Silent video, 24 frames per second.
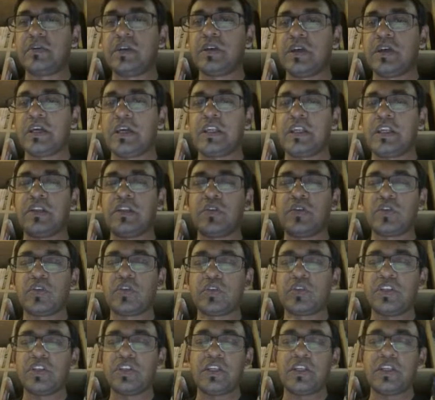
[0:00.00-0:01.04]
and you know
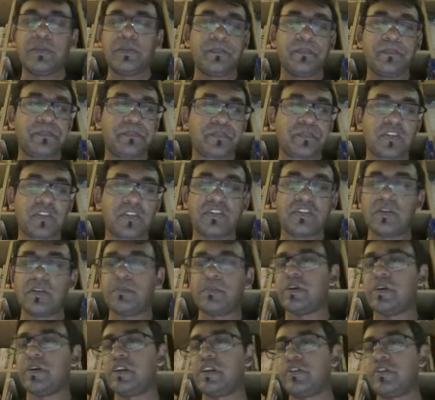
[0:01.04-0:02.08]
the
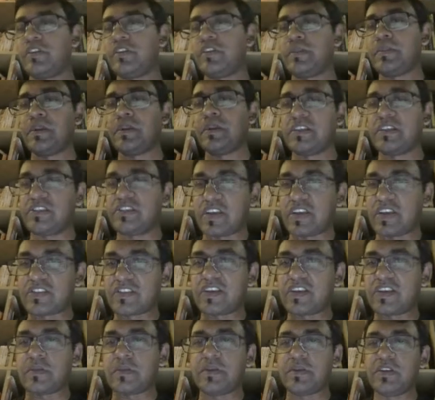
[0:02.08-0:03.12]
symbol of Ripple is
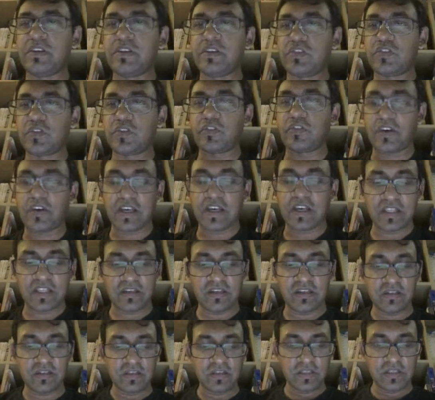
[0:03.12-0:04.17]
XRP, so find
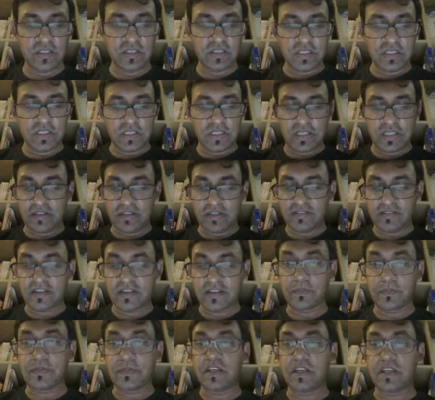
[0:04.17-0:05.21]

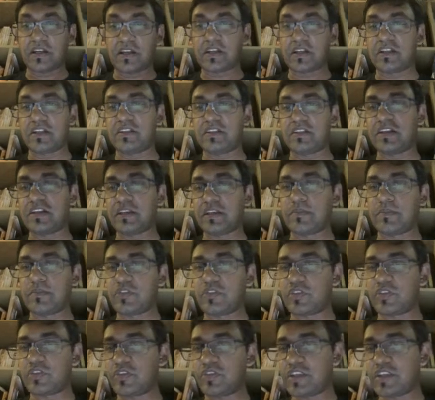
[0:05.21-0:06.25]
XRP under Ethereum. So
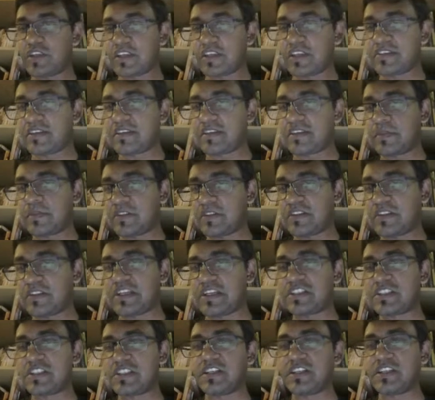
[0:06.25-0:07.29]
see
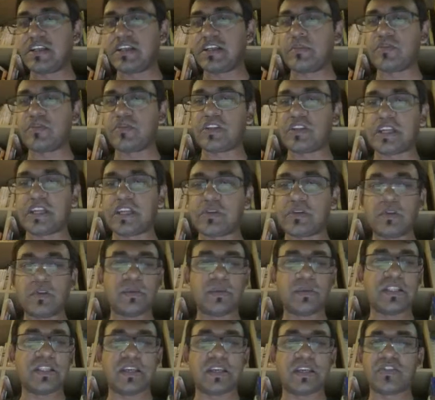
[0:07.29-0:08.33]
XRP/Ethereum, so that will be
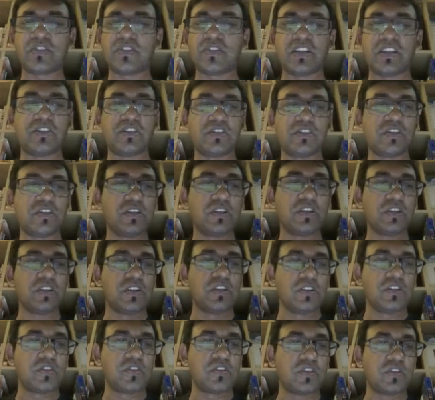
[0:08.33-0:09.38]
the exchange.
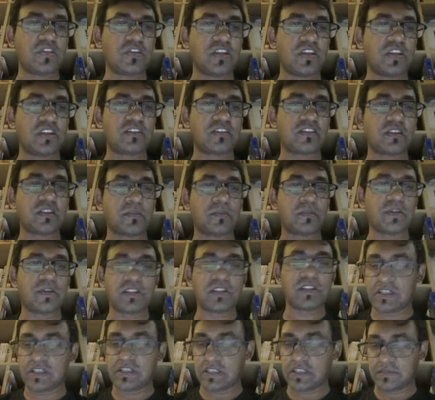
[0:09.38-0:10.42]
So see XRP
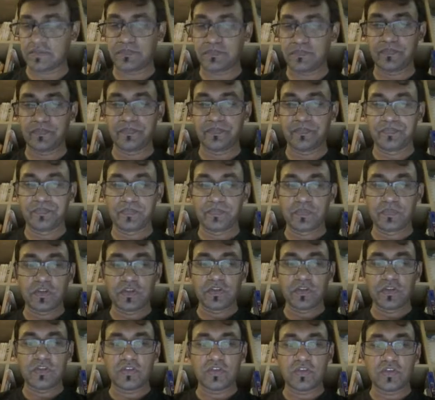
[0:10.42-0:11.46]
Ethereum.
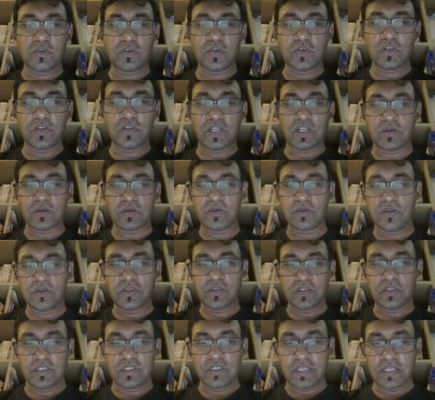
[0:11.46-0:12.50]
So you go down
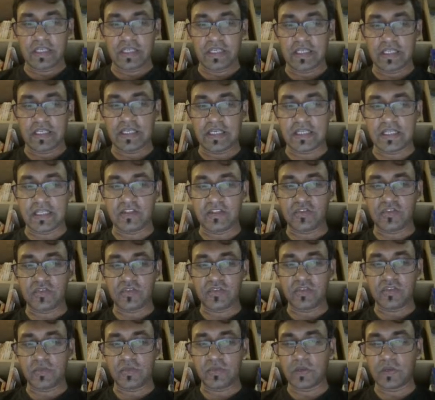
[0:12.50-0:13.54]
and here is
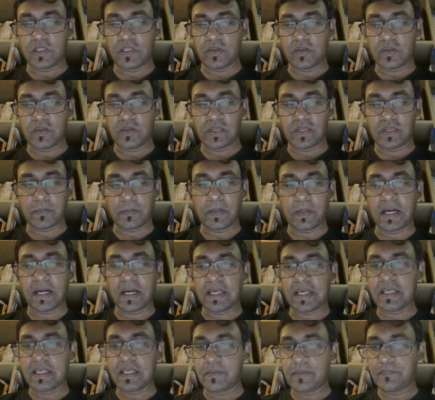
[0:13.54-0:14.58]
where you can buy
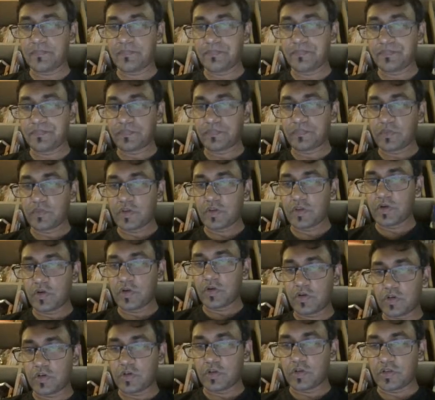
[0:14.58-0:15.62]

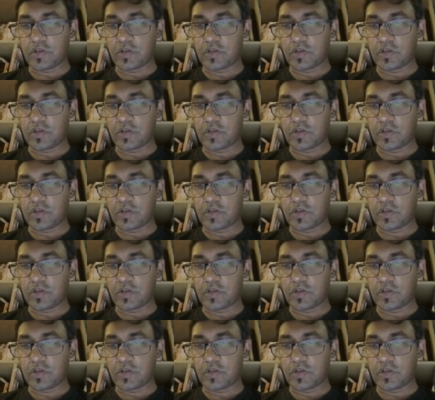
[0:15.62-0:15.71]
or